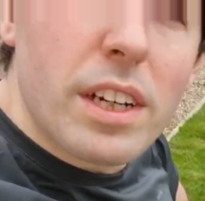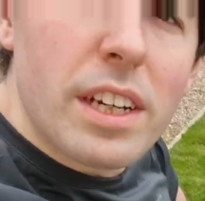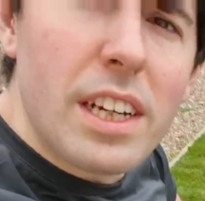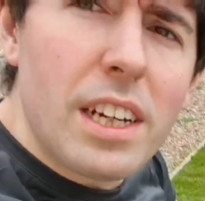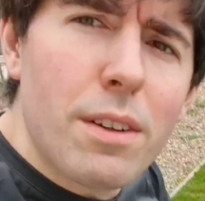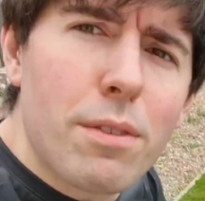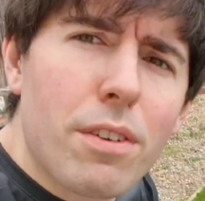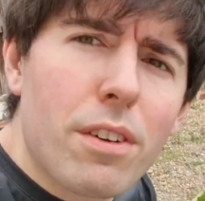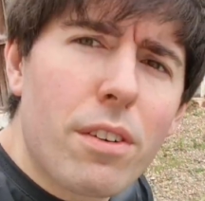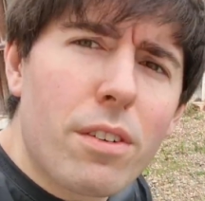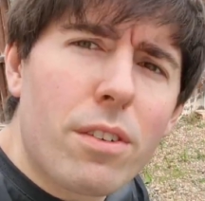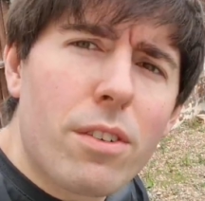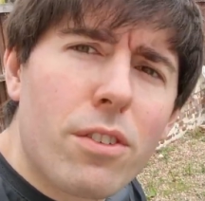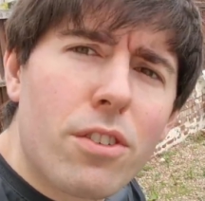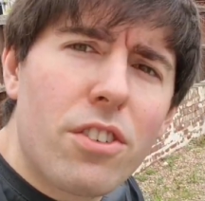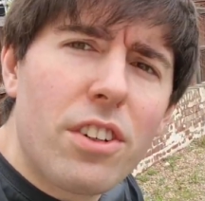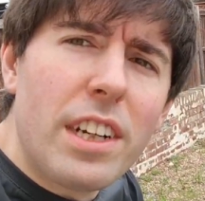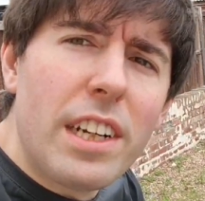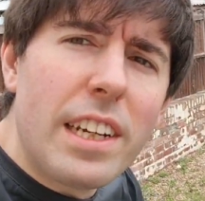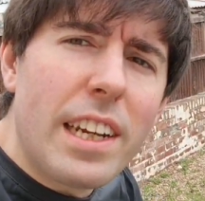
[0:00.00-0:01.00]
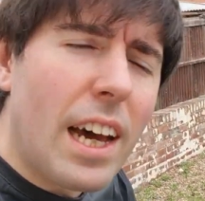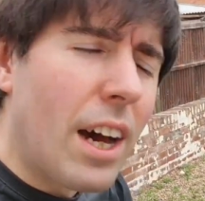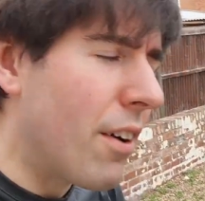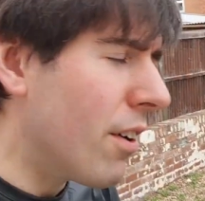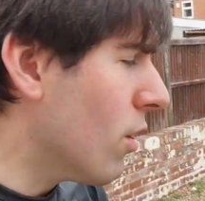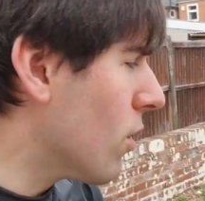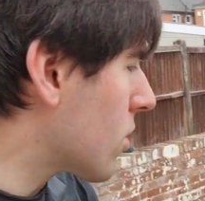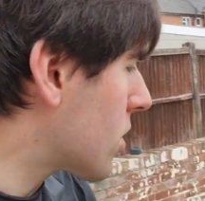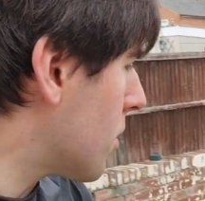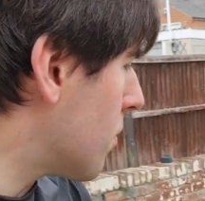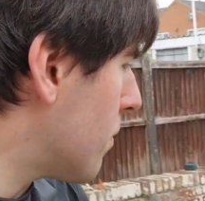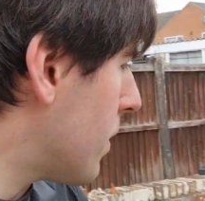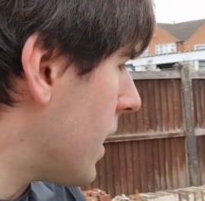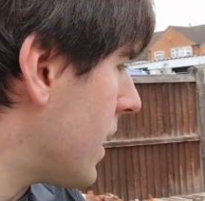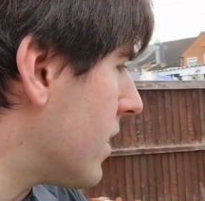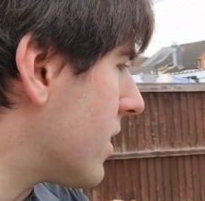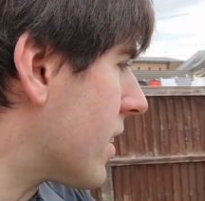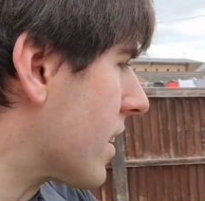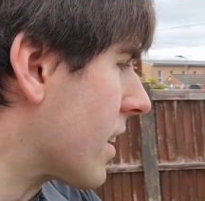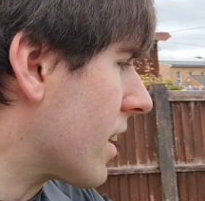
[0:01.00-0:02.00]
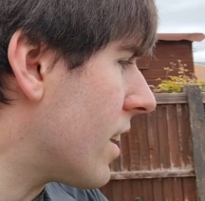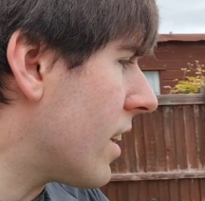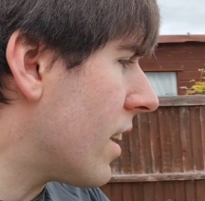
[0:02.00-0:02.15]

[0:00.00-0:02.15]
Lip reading: even and green now, it looks amazing.